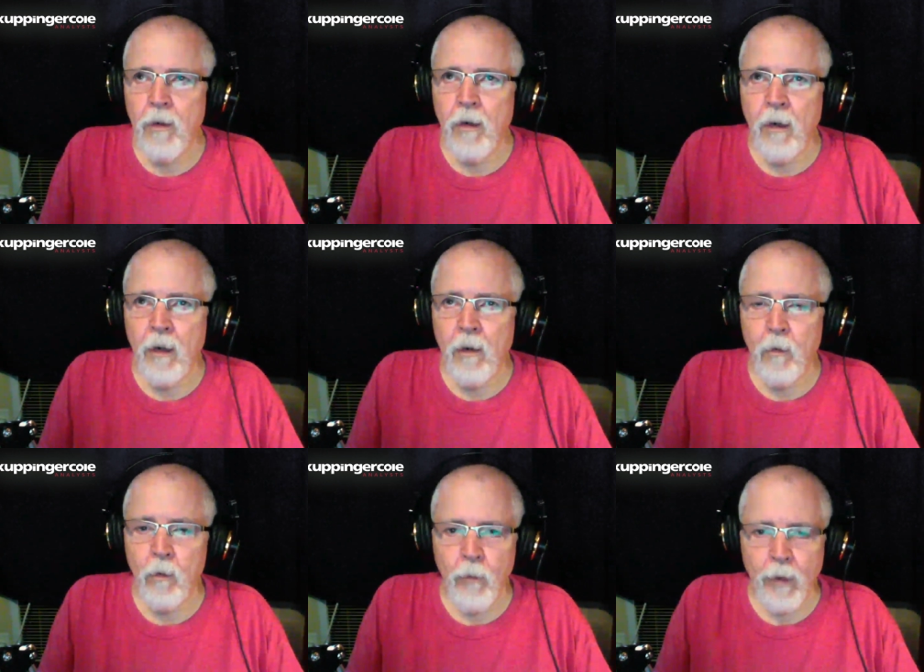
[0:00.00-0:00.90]
uh,
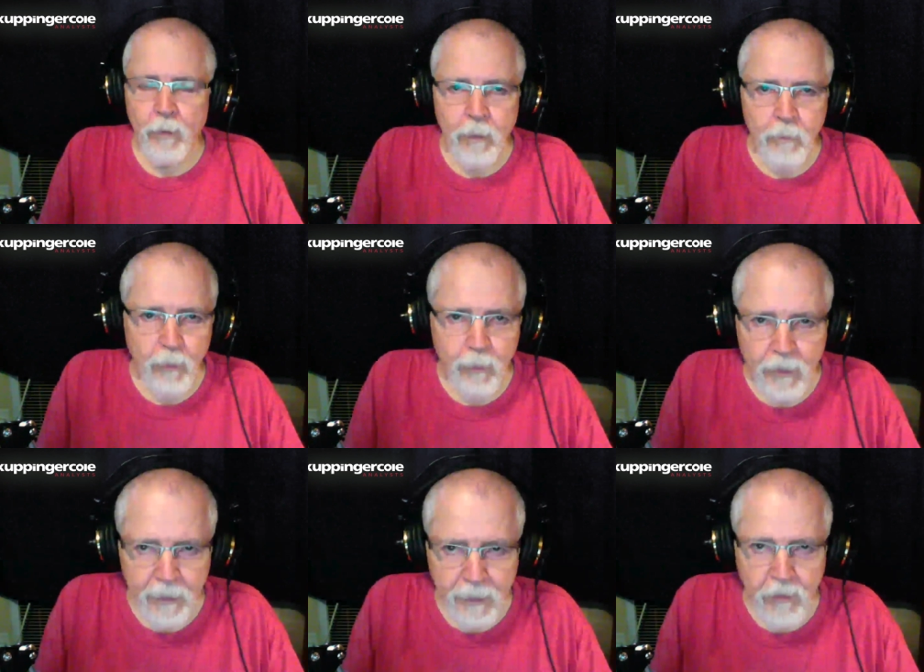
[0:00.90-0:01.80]
who read my book, The
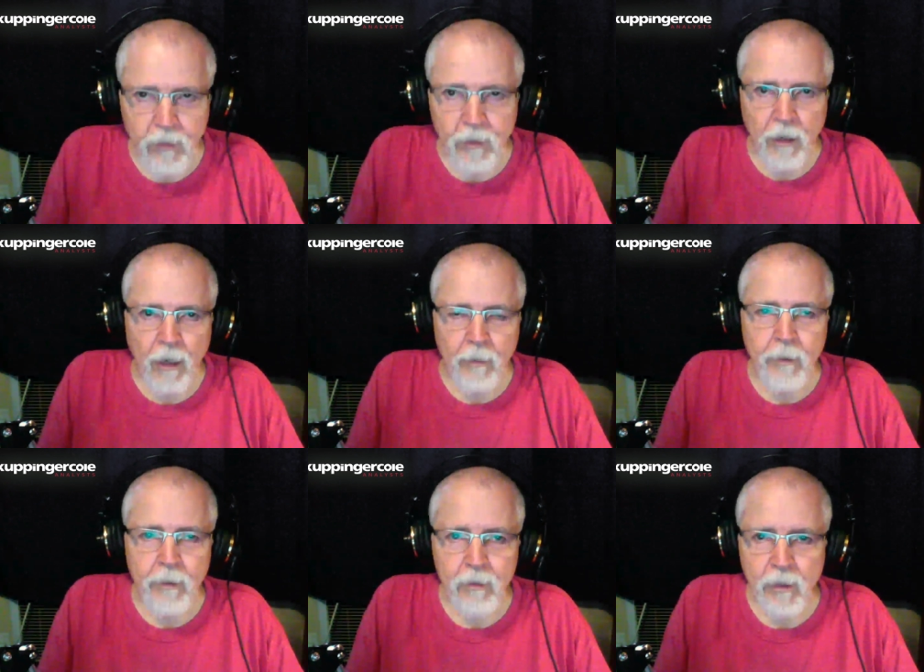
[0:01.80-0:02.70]
Intention Economy,
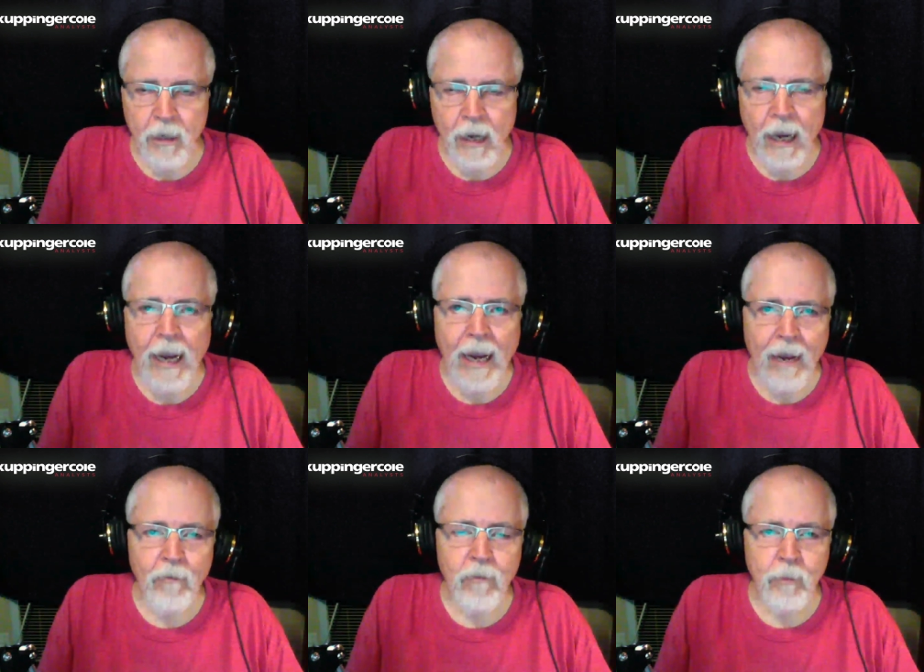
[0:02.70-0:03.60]
and said, "I
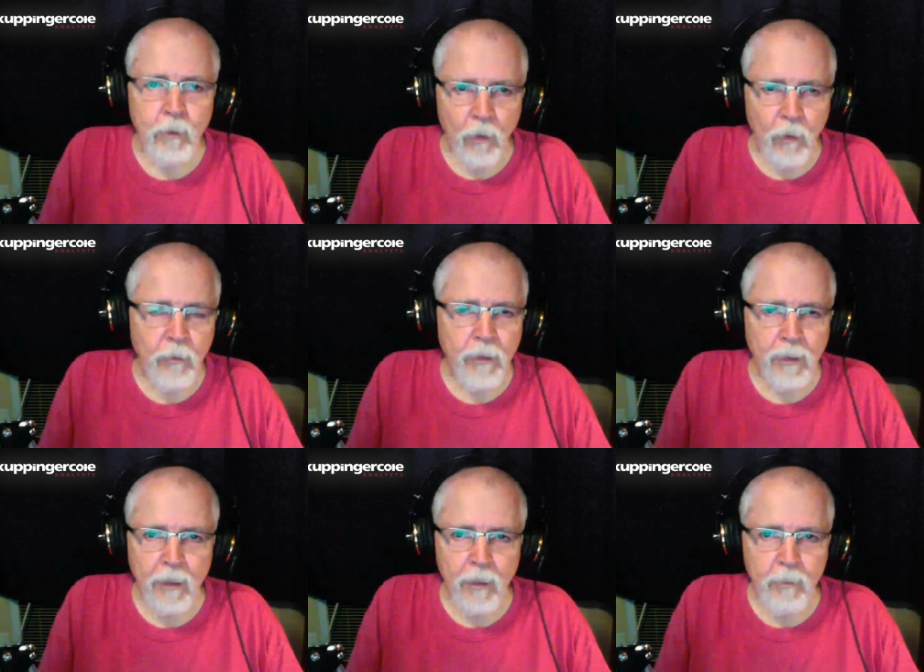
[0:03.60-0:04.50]
have some code that can
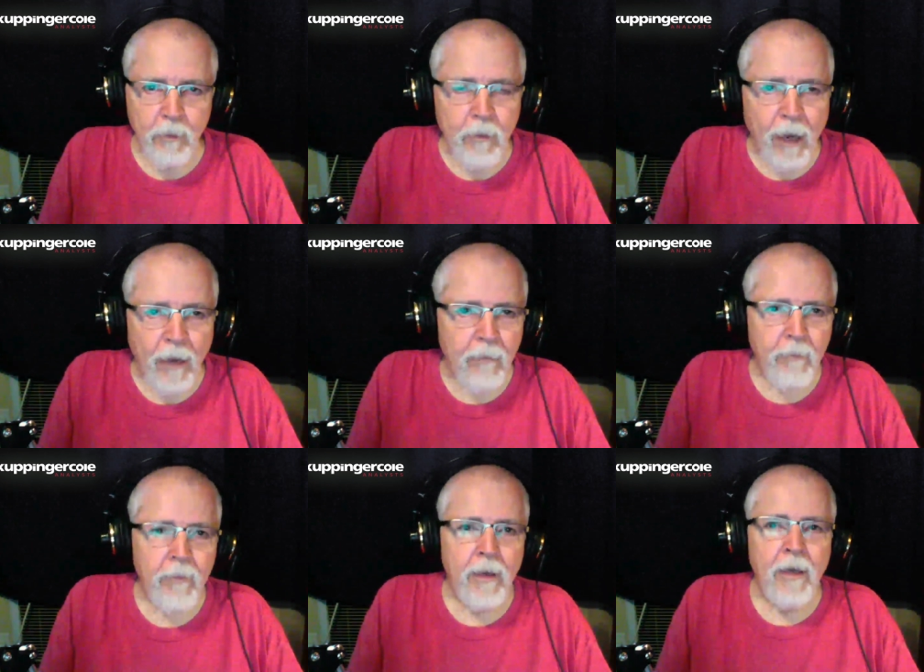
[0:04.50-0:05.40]
help you do that."
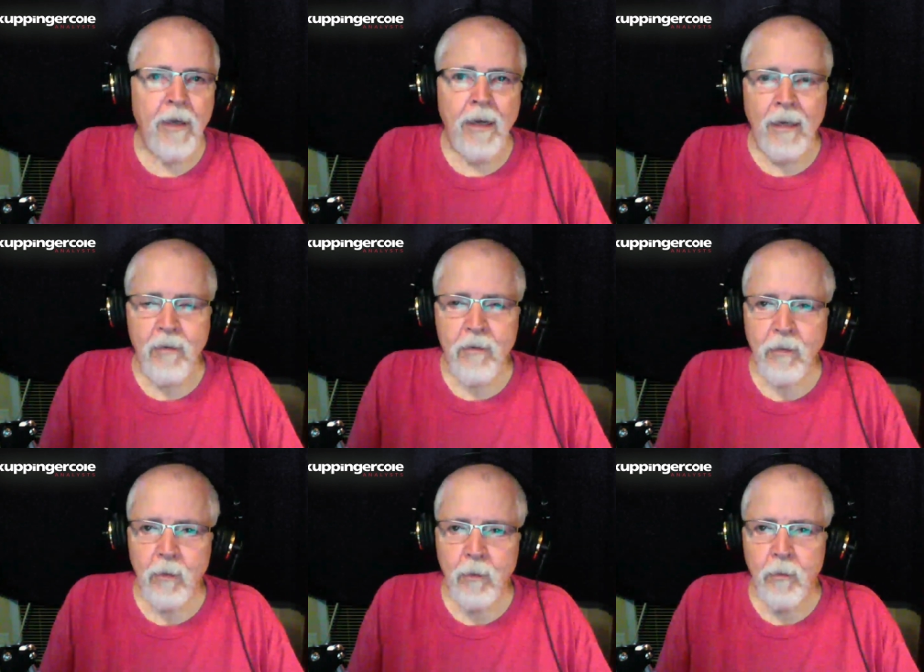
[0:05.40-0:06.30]
And
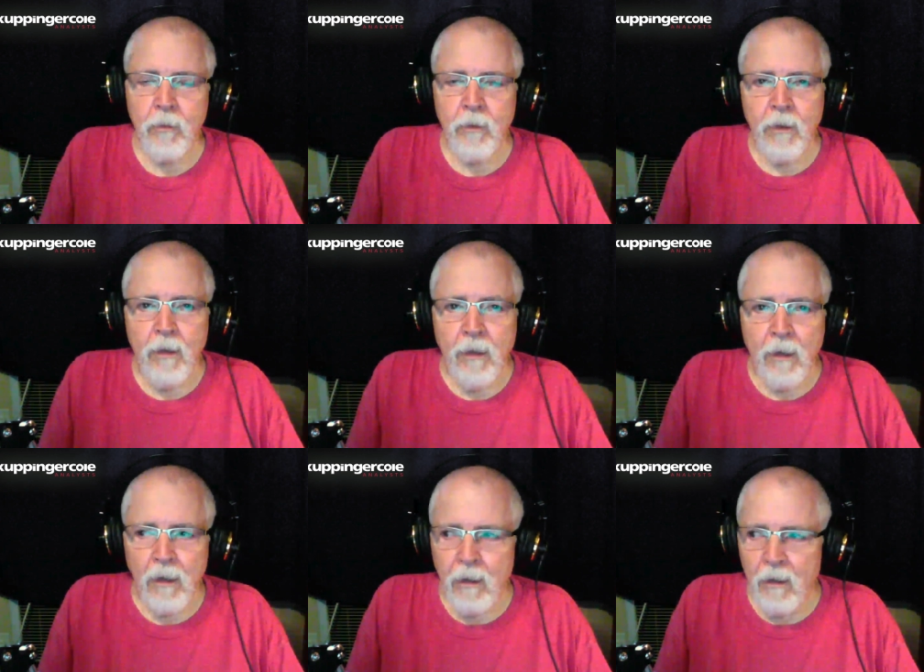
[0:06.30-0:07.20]
so,
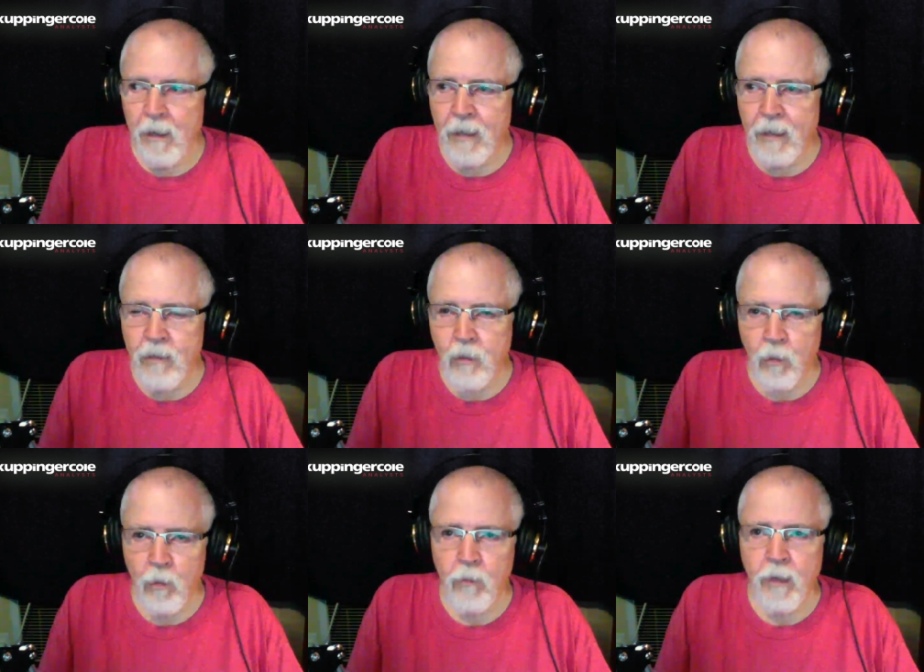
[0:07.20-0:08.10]
uh, and that's
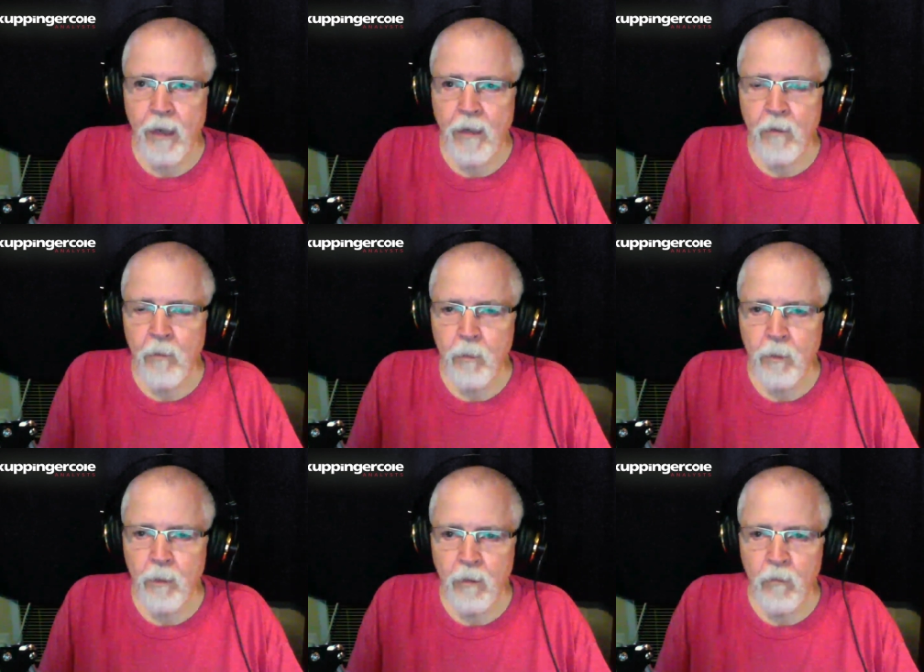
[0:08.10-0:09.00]
code that will
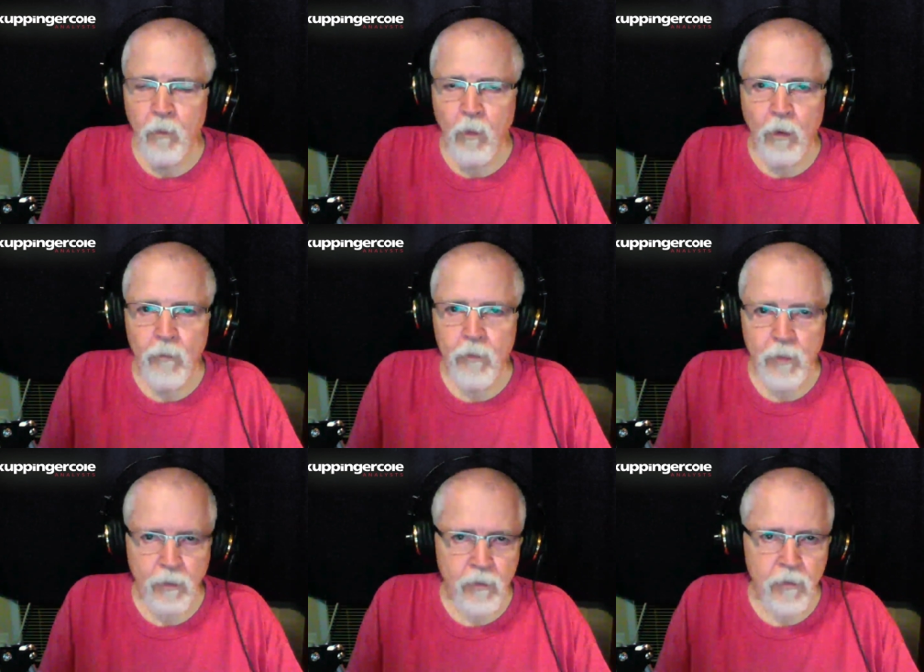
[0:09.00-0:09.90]
give all of us
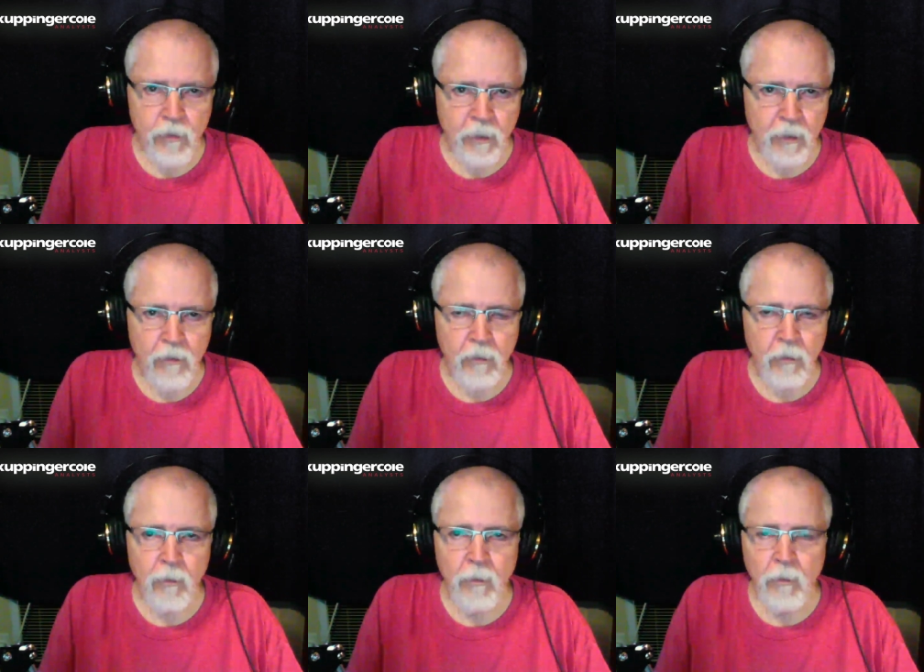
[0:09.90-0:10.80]
agency
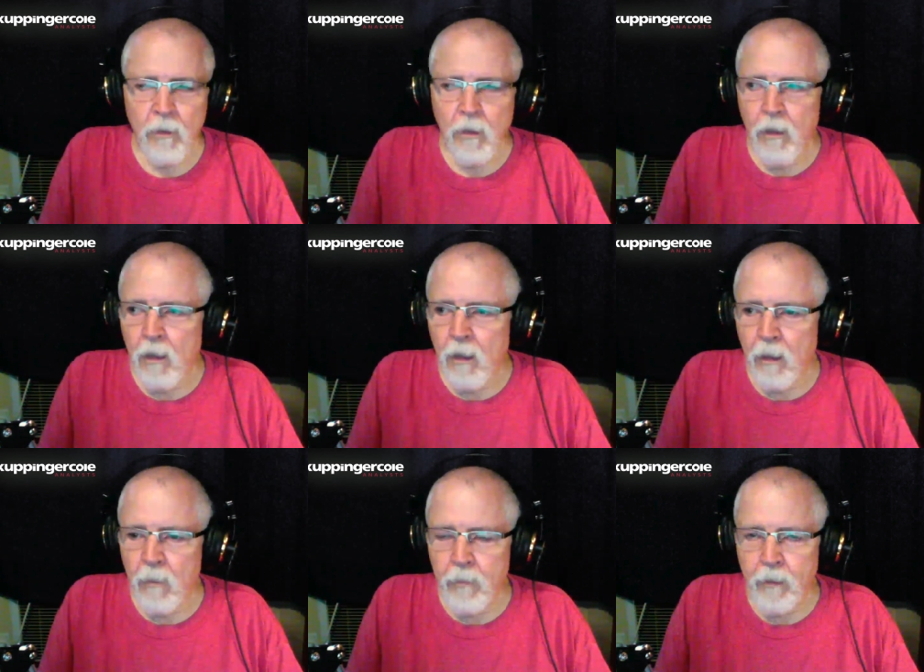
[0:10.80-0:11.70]
to
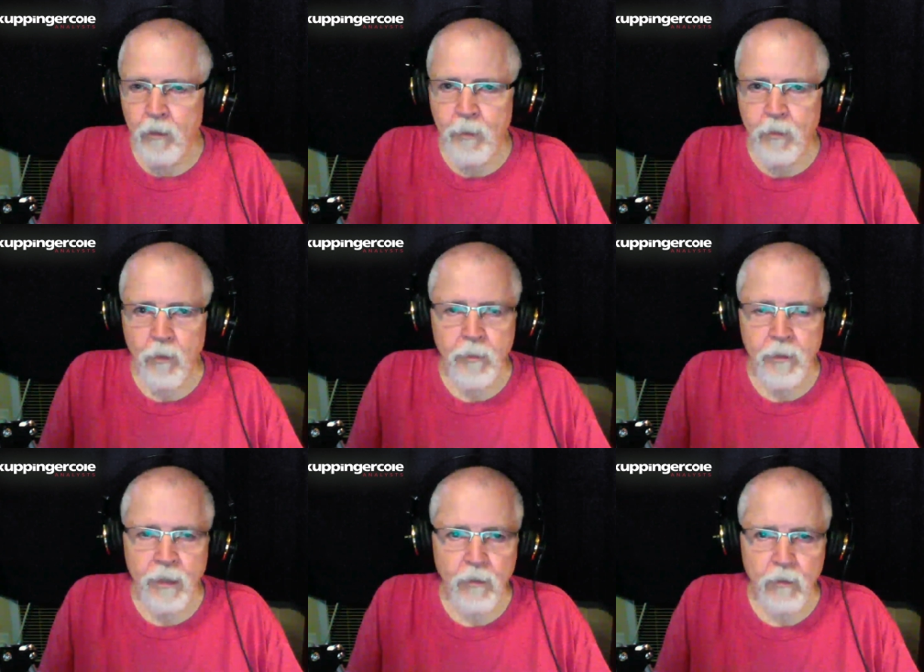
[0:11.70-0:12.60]
um, express our
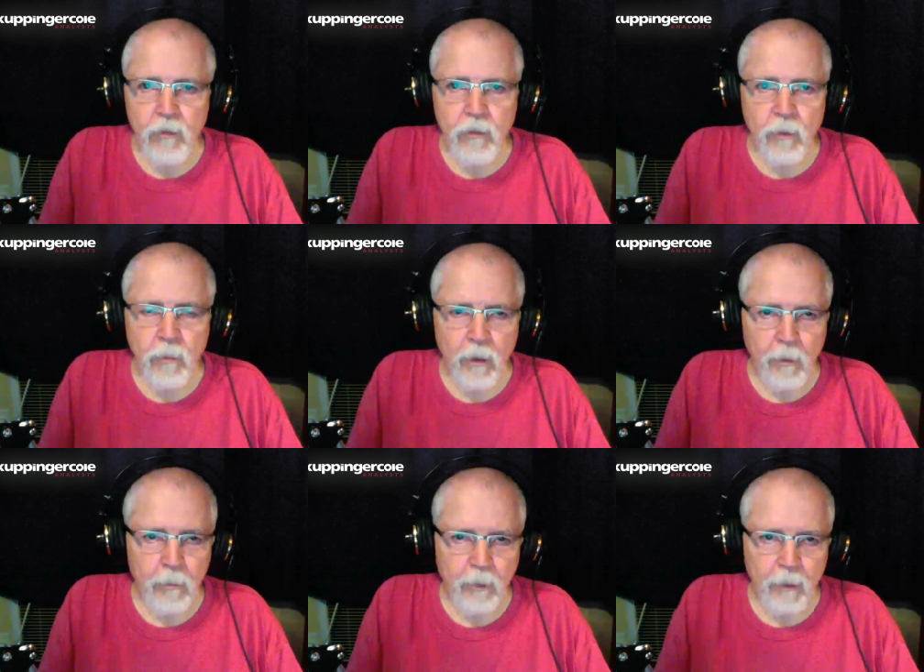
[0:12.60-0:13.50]
intentions in the
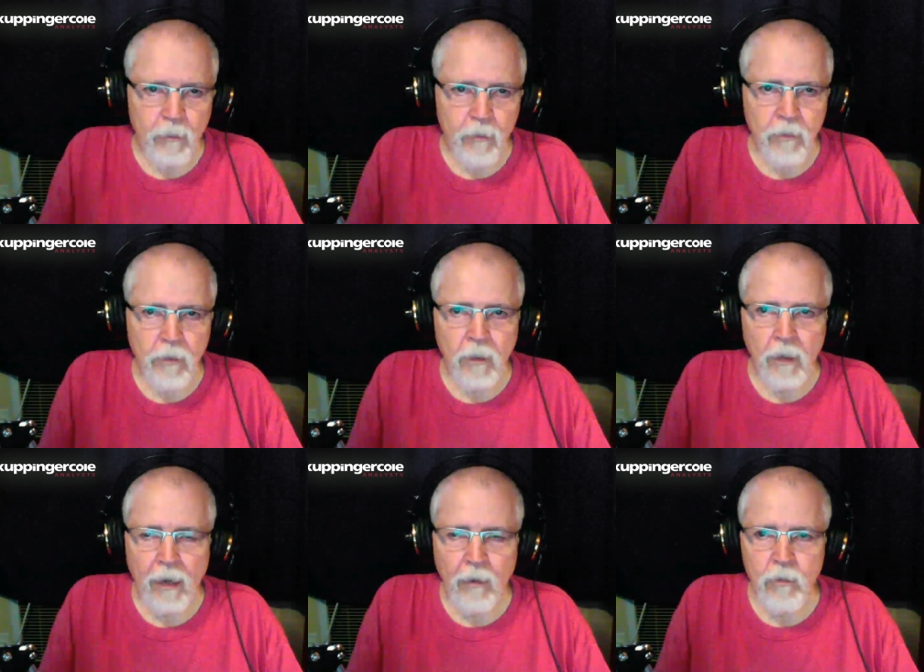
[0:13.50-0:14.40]
marketplace uh,
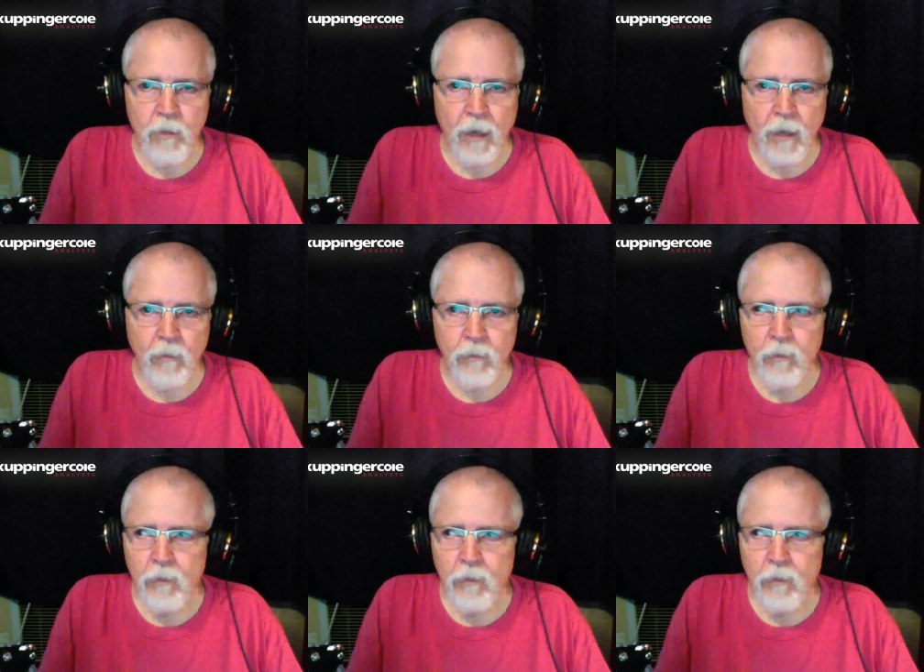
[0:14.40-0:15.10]
outside of